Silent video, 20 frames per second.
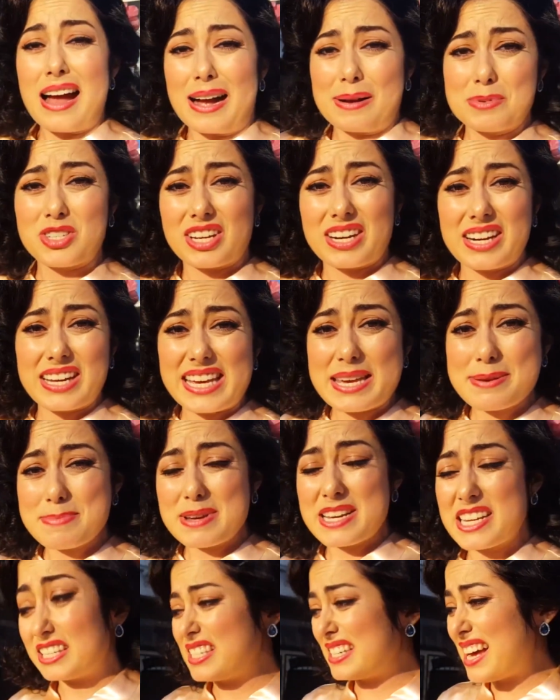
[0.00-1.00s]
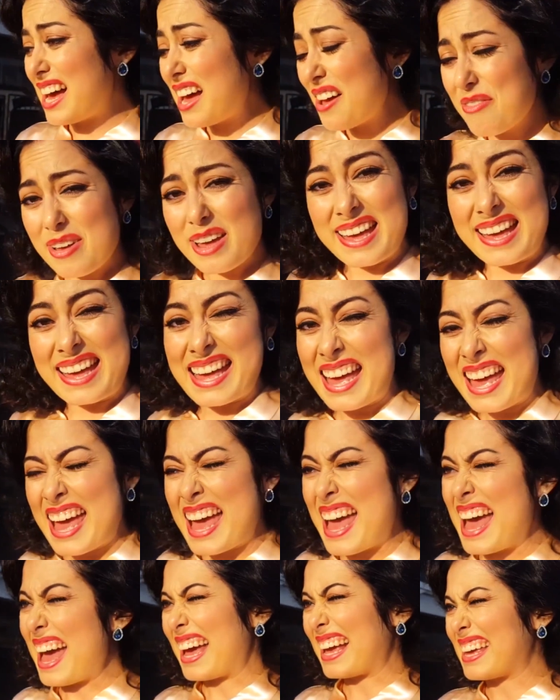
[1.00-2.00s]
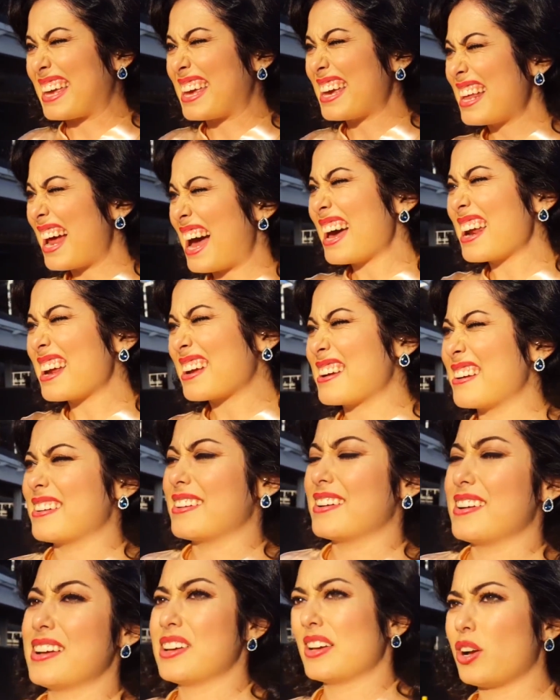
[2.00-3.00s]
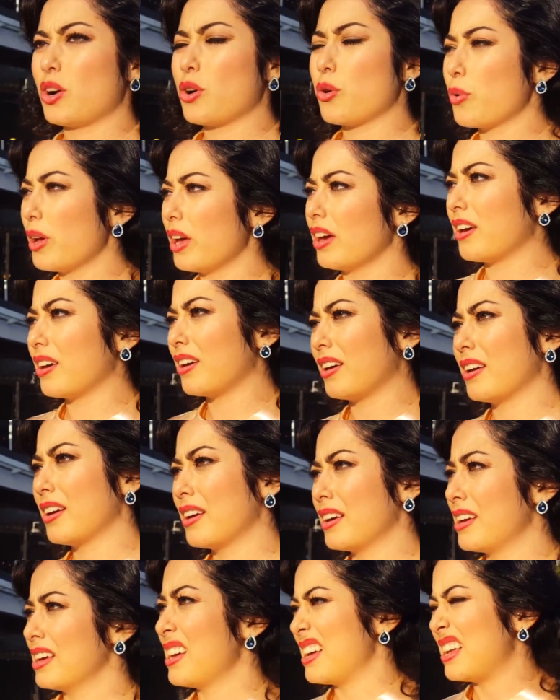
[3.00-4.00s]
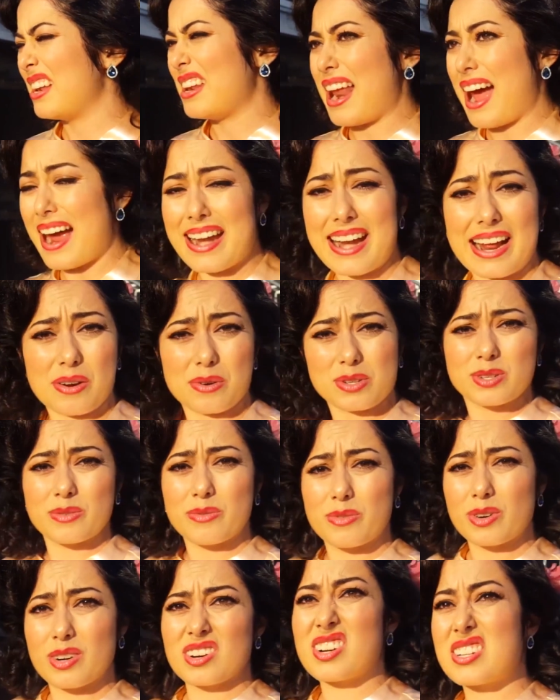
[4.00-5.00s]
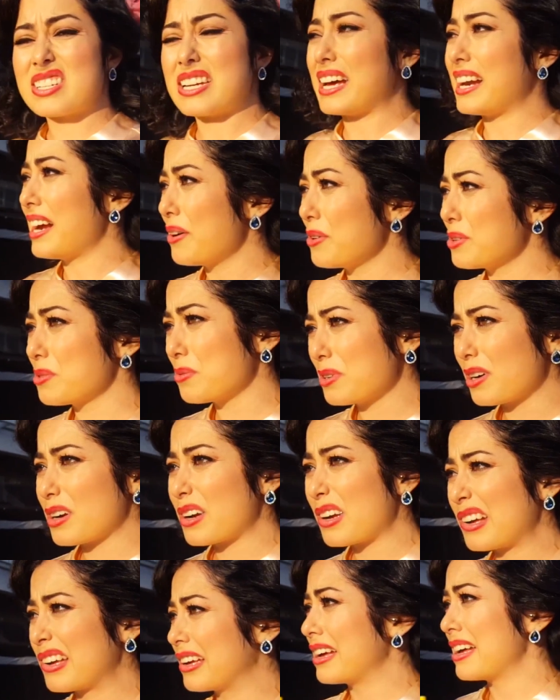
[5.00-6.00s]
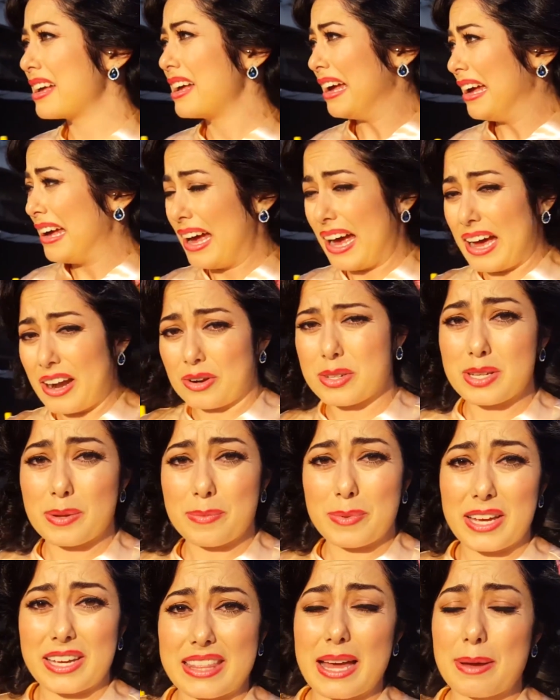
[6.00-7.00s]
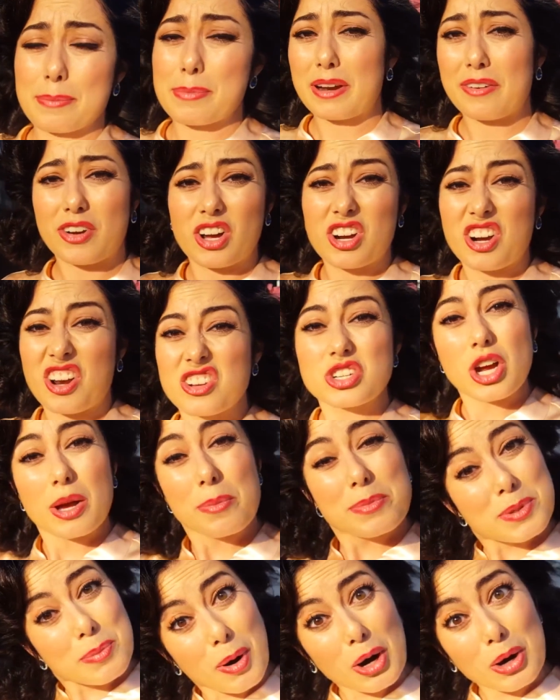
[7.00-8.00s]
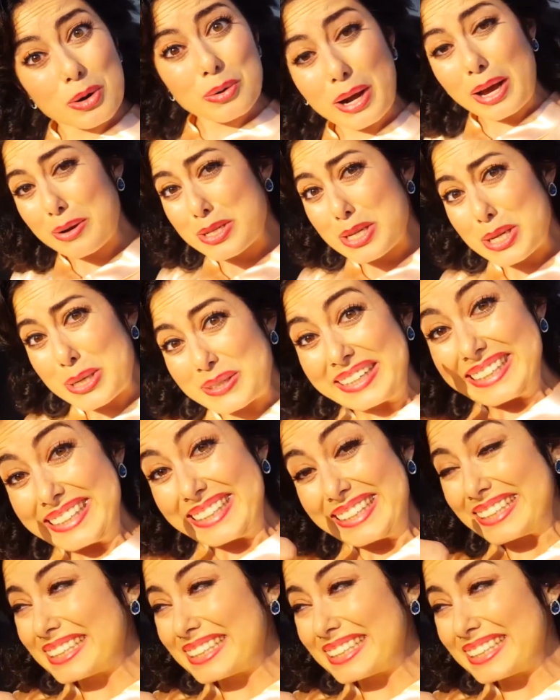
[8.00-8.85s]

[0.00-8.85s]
I'm just gonna get my stuff and get out of here. Quick nine hours of work, 10 hours of work. I don't know, something like that, but I've got another job tomorrow now too.